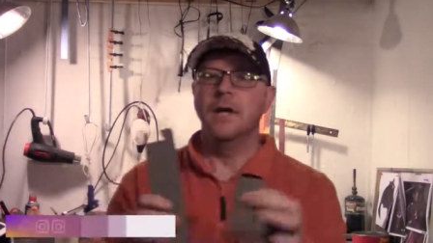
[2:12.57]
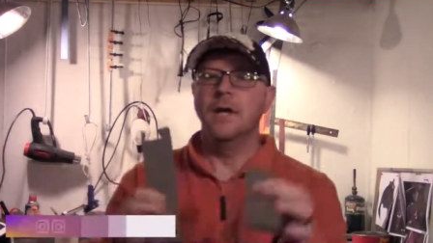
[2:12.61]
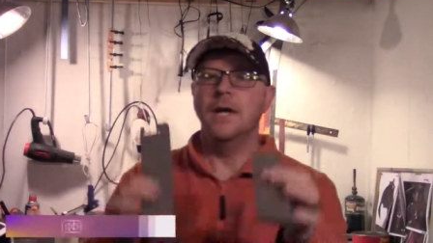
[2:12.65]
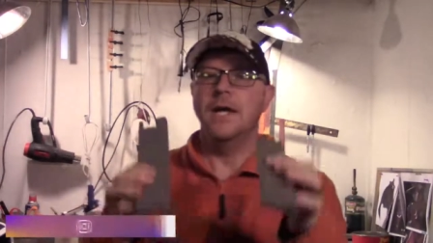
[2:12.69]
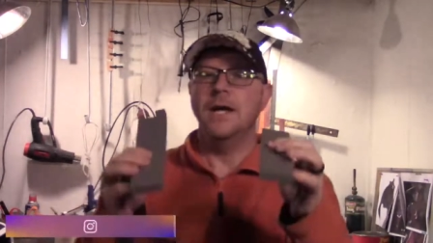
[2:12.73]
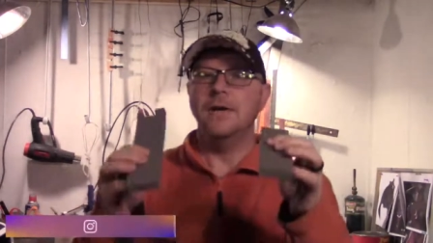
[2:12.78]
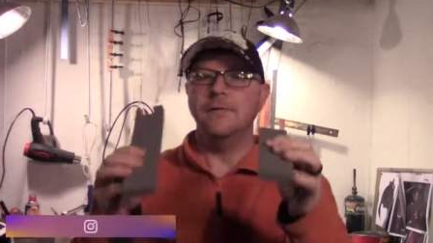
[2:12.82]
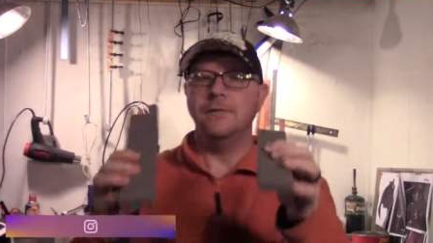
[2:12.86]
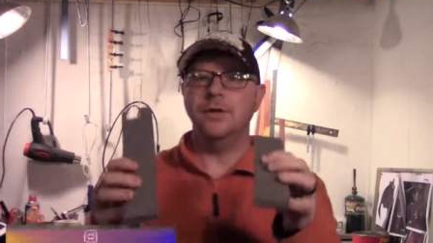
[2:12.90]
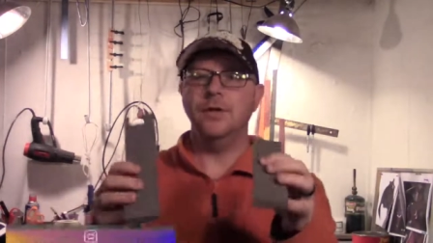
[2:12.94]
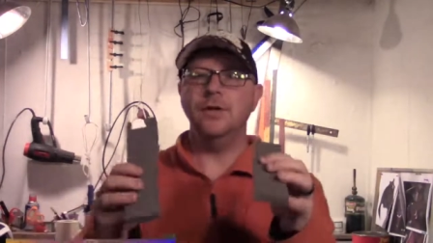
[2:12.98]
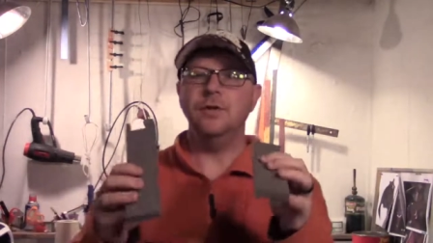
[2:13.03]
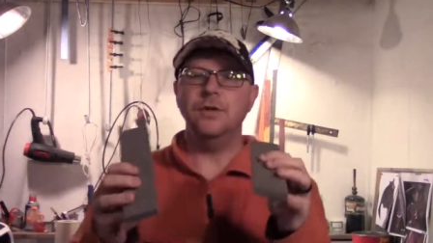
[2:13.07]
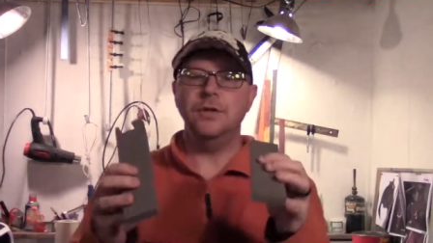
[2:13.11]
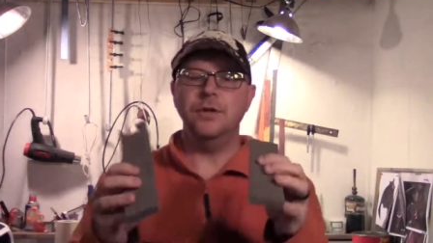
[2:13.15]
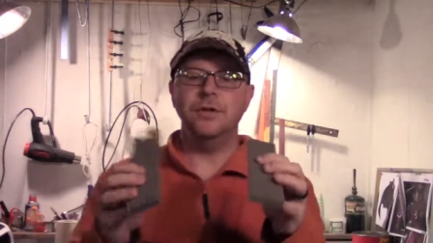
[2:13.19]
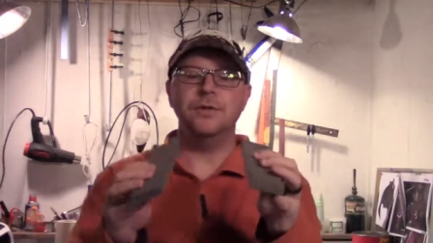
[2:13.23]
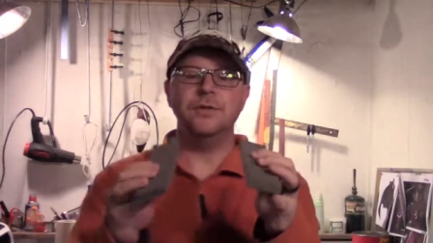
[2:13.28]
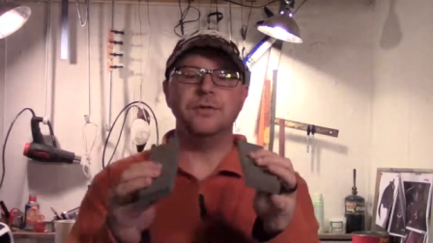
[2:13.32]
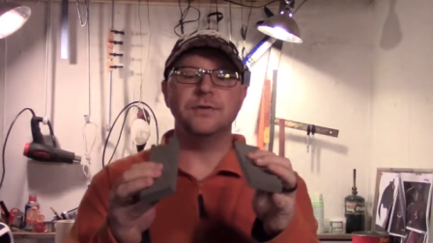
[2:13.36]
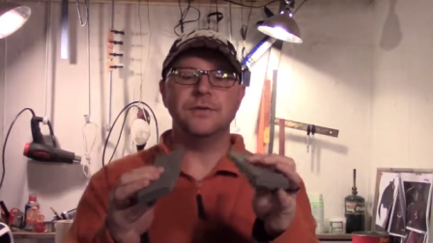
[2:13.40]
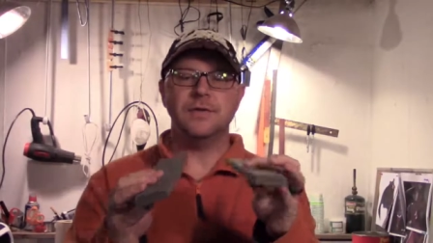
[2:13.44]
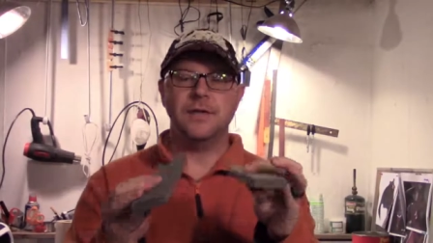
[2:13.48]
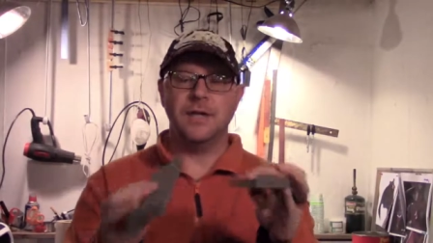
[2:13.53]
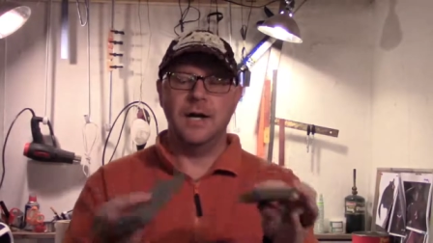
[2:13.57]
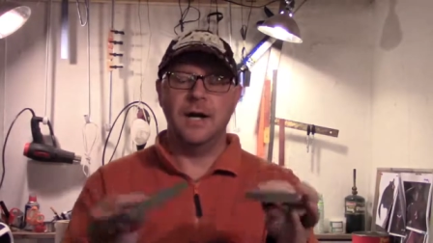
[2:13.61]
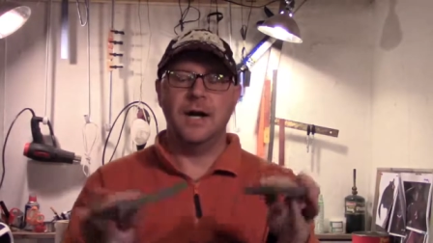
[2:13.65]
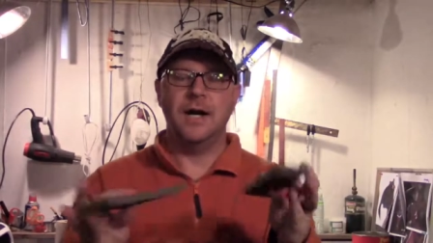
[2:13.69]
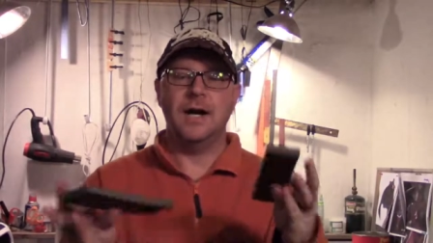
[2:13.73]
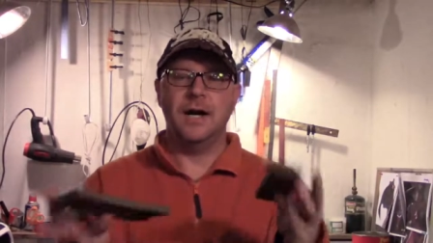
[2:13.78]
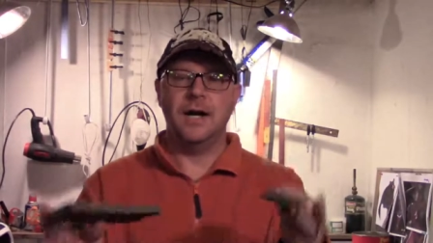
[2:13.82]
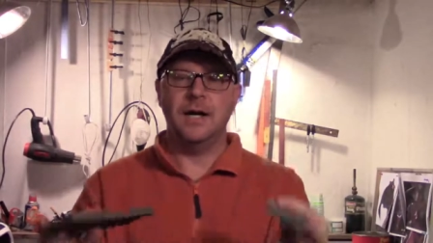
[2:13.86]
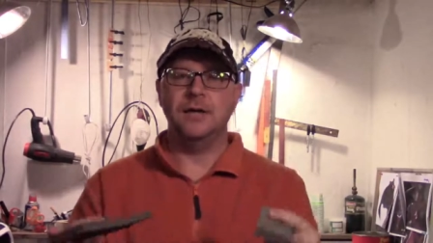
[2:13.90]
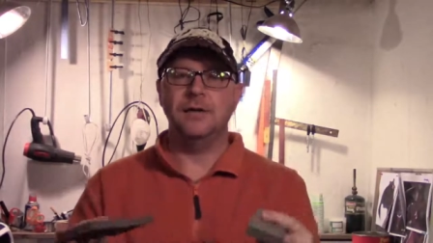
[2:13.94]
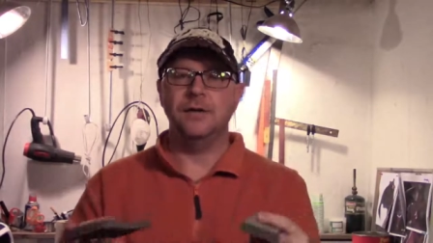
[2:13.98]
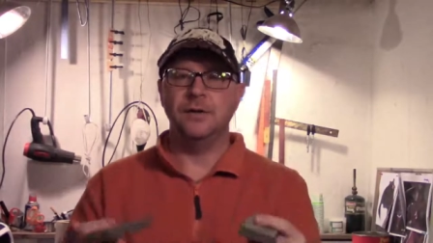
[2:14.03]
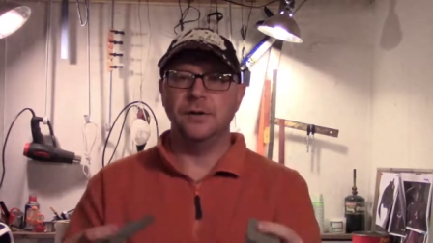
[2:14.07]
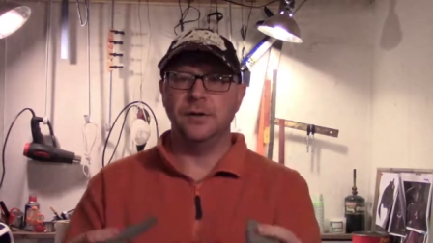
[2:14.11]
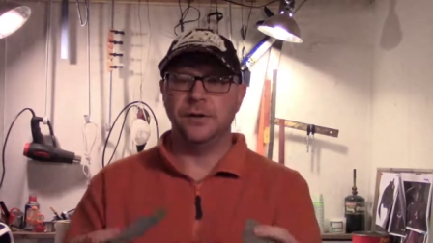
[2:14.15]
If you use hot